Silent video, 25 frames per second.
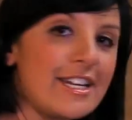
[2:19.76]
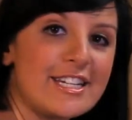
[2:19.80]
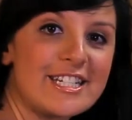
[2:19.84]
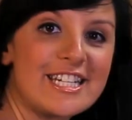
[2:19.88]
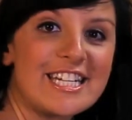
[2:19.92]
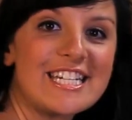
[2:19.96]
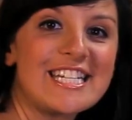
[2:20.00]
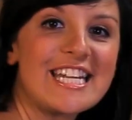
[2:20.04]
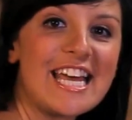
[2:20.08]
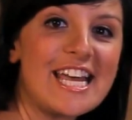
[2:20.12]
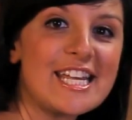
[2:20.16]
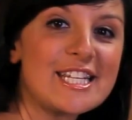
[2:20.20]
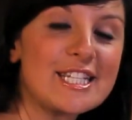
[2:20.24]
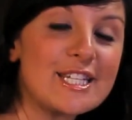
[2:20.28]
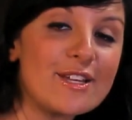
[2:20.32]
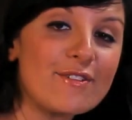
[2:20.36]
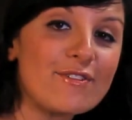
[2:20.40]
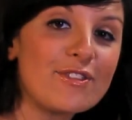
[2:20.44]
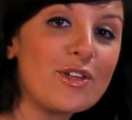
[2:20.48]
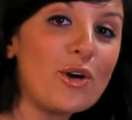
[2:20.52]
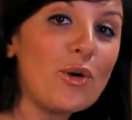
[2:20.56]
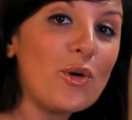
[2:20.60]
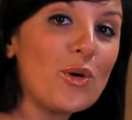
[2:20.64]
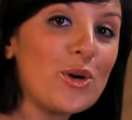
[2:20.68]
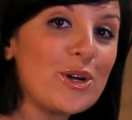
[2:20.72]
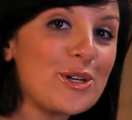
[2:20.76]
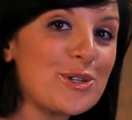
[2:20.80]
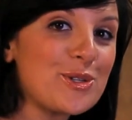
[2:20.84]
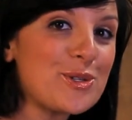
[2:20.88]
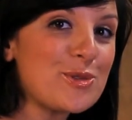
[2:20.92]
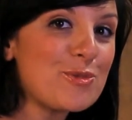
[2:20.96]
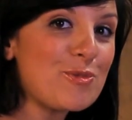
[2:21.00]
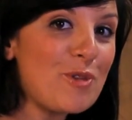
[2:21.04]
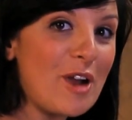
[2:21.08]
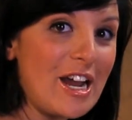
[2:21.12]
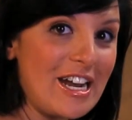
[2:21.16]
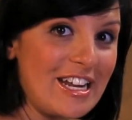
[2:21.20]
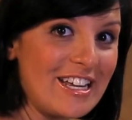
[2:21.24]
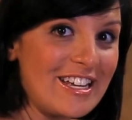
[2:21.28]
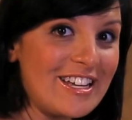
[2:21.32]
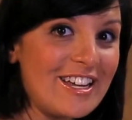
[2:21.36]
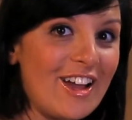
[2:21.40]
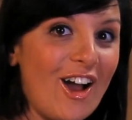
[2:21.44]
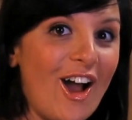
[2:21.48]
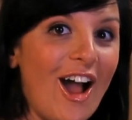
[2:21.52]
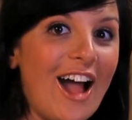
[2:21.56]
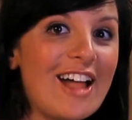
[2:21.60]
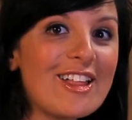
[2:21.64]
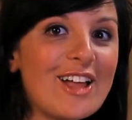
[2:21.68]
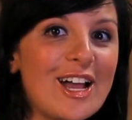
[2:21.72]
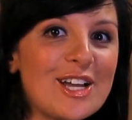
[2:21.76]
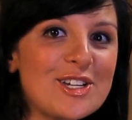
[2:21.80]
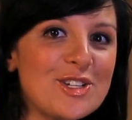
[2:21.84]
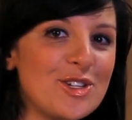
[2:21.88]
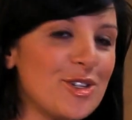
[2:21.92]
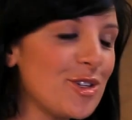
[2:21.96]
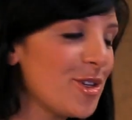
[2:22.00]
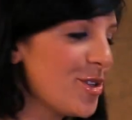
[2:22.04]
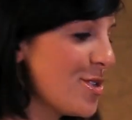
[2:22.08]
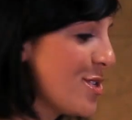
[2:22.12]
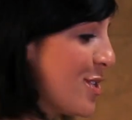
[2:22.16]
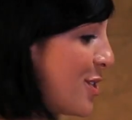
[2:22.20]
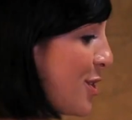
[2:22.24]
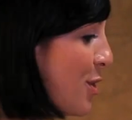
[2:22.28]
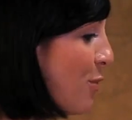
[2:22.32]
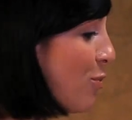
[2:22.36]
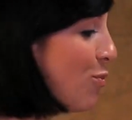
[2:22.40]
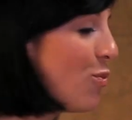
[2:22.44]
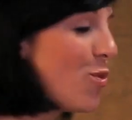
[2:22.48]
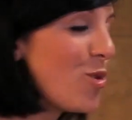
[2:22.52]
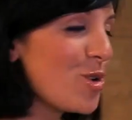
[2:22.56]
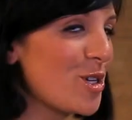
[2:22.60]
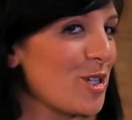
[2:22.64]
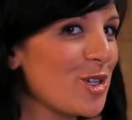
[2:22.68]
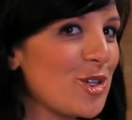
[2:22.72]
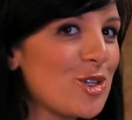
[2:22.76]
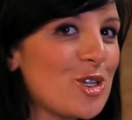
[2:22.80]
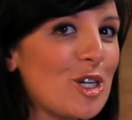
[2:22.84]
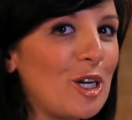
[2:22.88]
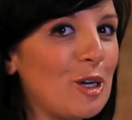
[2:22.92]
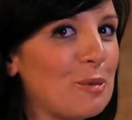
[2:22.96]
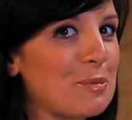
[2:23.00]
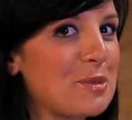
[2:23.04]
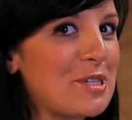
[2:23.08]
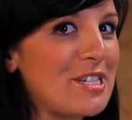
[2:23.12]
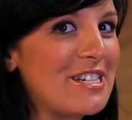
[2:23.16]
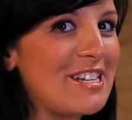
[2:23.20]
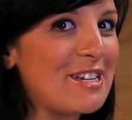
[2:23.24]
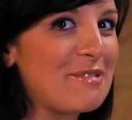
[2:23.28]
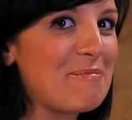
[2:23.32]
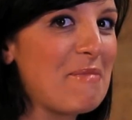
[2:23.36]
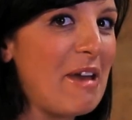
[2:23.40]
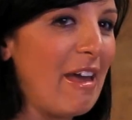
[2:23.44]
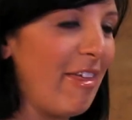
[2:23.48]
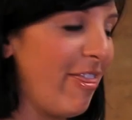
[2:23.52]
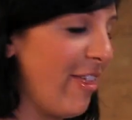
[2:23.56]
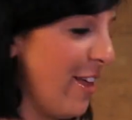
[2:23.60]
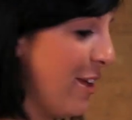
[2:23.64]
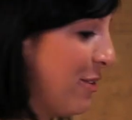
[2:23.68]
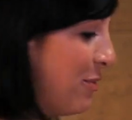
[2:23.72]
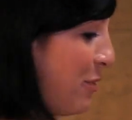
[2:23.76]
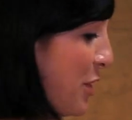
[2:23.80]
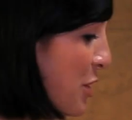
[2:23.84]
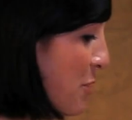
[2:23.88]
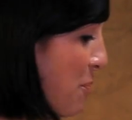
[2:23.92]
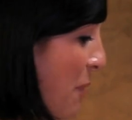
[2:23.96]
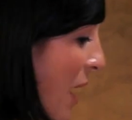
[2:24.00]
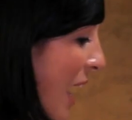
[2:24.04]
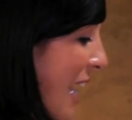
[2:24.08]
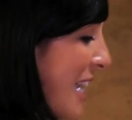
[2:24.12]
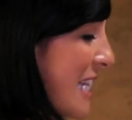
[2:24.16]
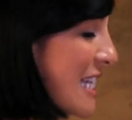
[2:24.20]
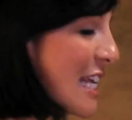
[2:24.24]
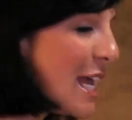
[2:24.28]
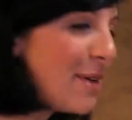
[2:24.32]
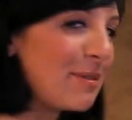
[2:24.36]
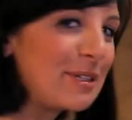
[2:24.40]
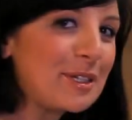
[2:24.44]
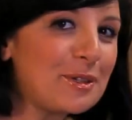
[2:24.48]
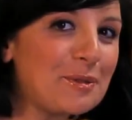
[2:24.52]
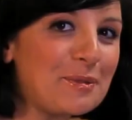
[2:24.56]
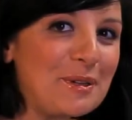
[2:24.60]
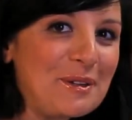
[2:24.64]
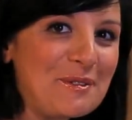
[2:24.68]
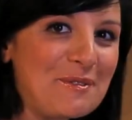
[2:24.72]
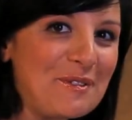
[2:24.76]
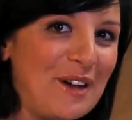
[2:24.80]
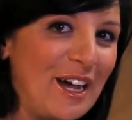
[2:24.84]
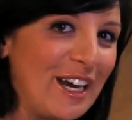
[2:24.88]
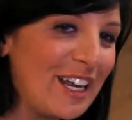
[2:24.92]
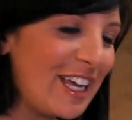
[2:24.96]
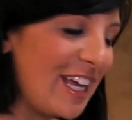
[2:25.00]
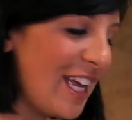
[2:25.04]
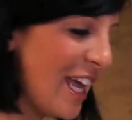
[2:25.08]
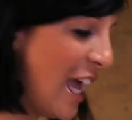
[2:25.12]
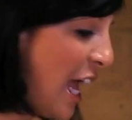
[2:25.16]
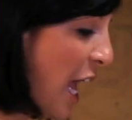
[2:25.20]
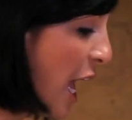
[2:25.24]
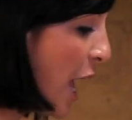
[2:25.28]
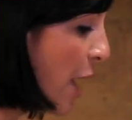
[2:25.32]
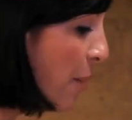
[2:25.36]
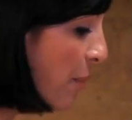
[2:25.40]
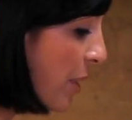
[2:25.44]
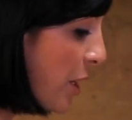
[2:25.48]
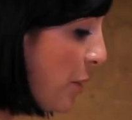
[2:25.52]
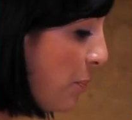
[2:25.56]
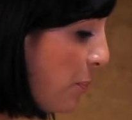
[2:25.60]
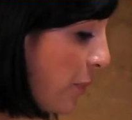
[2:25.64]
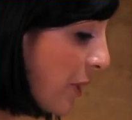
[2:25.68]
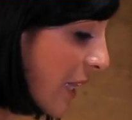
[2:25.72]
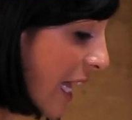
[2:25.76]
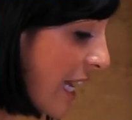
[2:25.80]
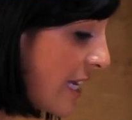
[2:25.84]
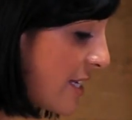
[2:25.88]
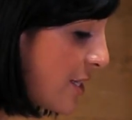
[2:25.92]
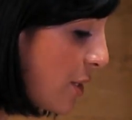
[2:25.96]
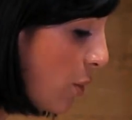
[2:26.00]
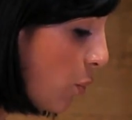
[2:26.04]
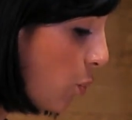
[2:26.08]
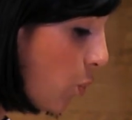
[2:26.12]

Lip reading: To test if the oil's ready, I like to use the wooden chopstick method, which might seem a little bit funny, but you place a